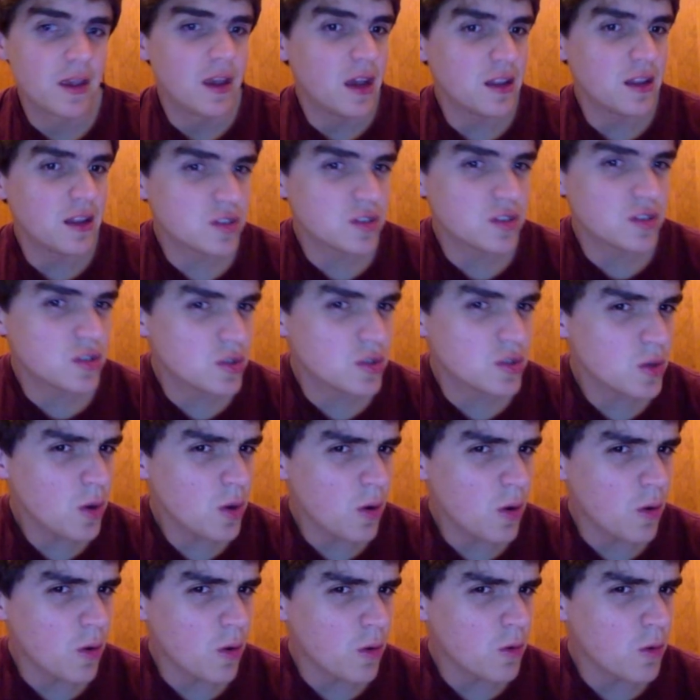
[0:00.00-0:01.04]
And
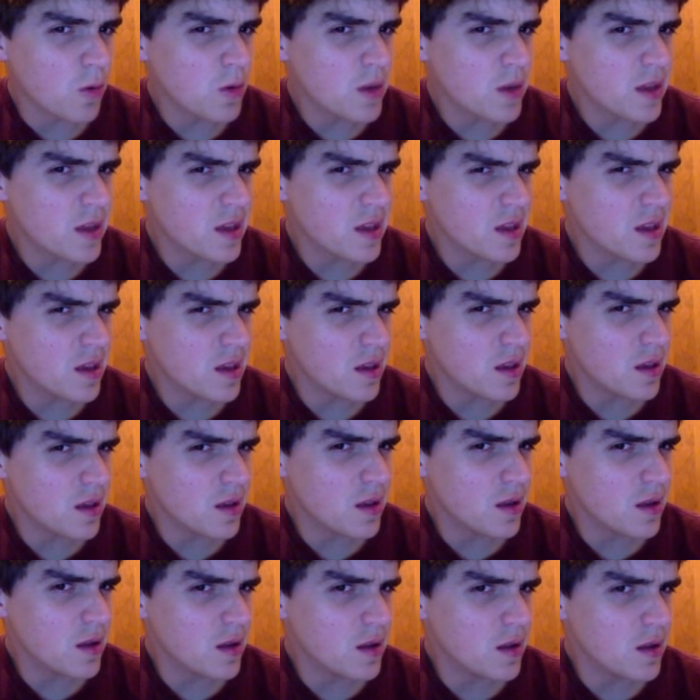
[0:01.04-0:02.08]
so,
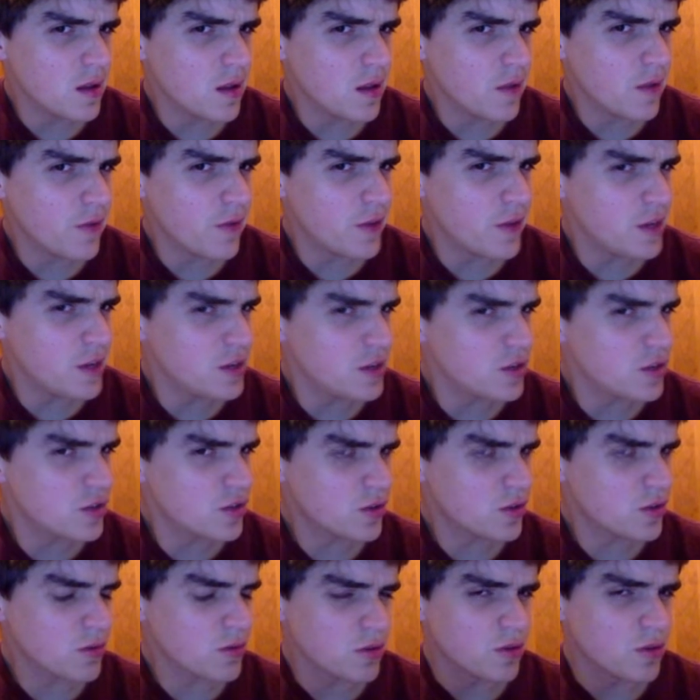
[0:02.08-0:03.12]
if it is
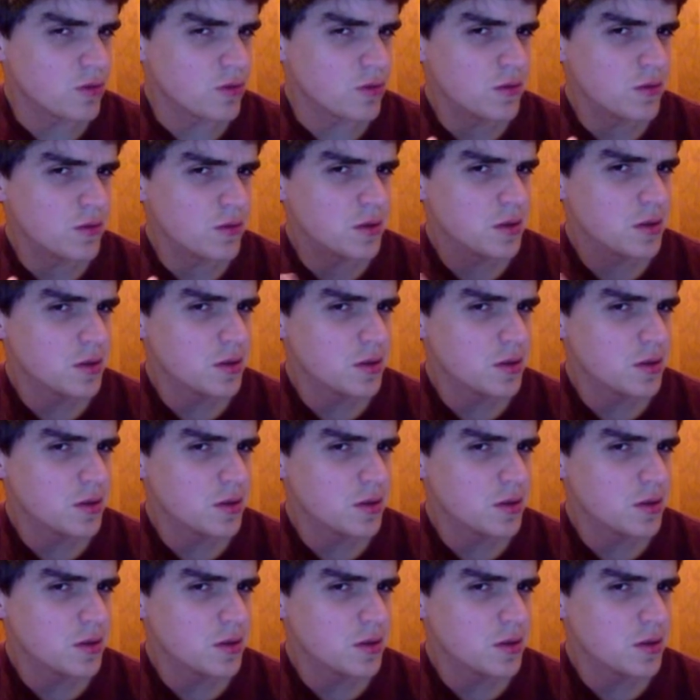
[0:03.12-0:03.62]
true,